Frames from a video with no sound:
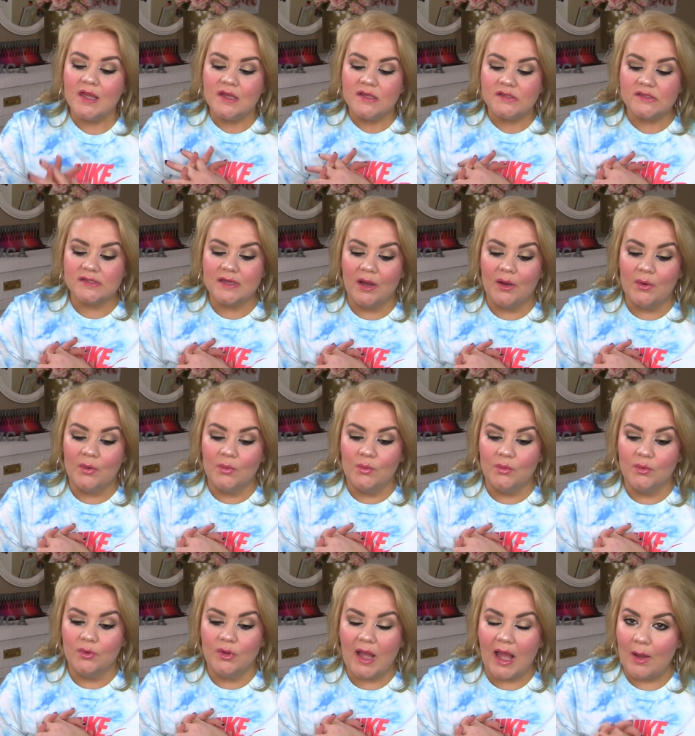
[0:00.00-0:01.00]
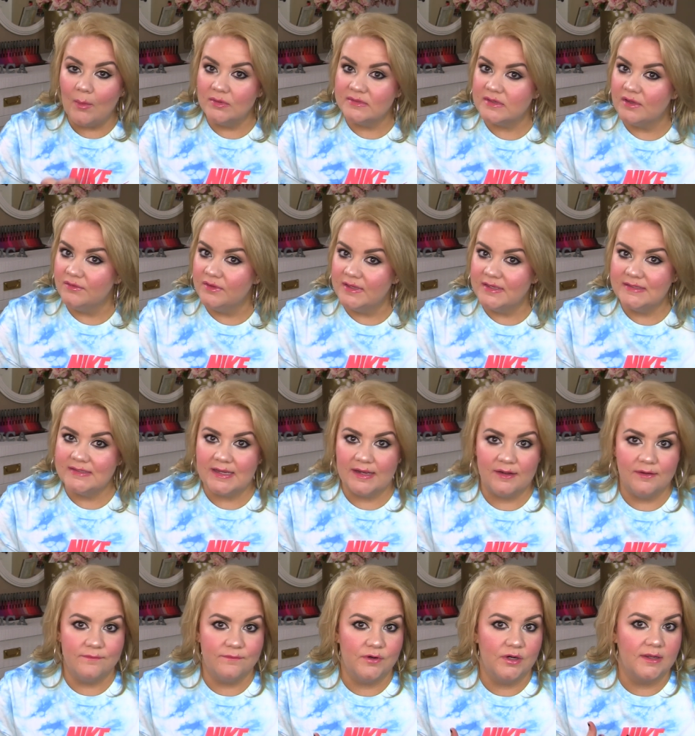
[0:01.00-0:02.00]
So I was only in
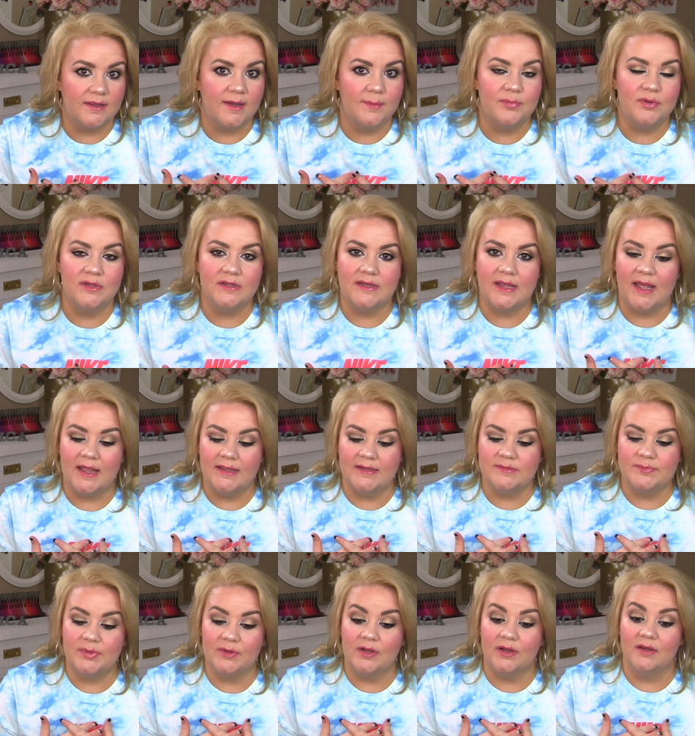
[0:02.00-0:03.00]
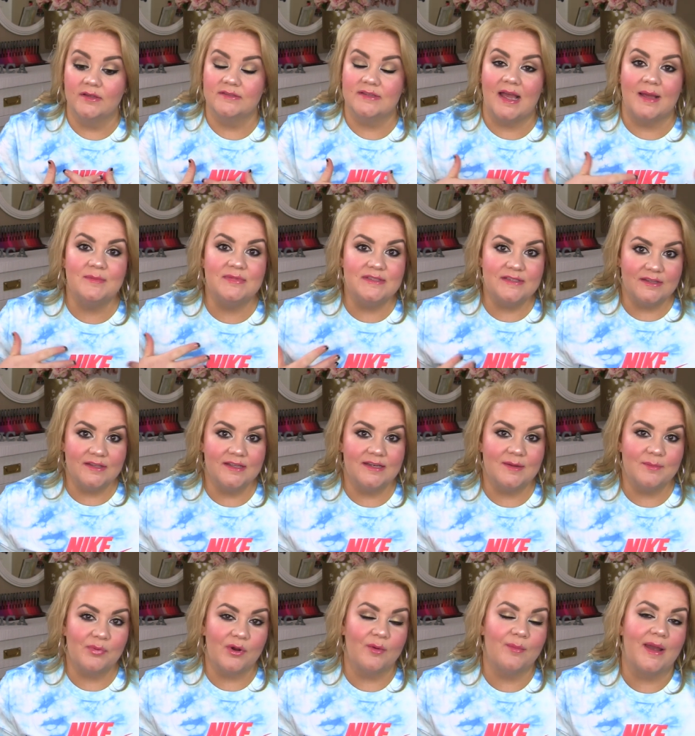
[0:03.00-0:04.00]
town for a couple of days because I'm still in
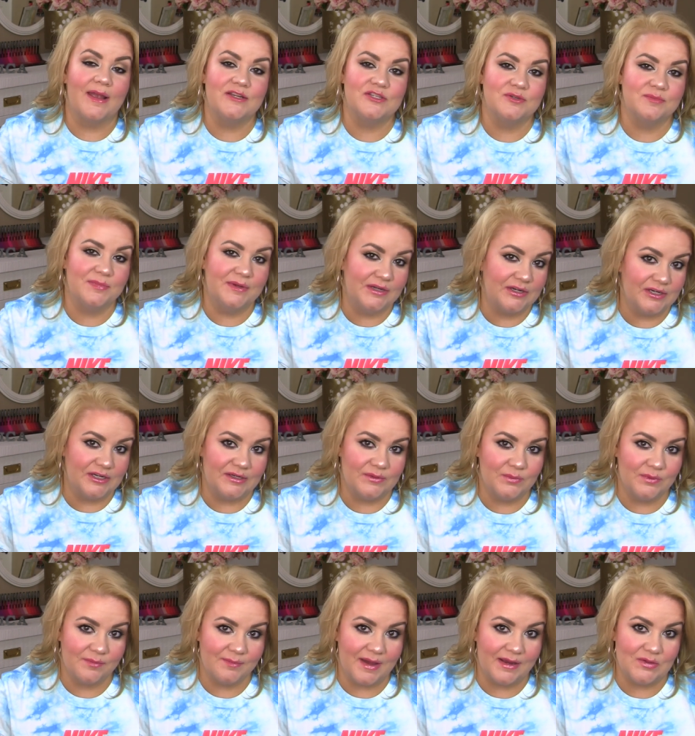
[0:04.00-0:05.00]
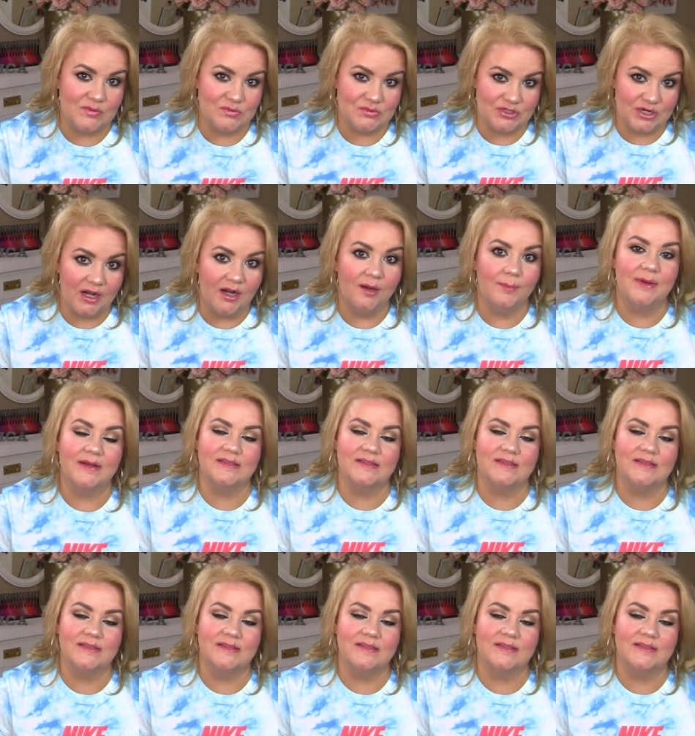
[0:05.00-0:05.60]
a probation period with my new job.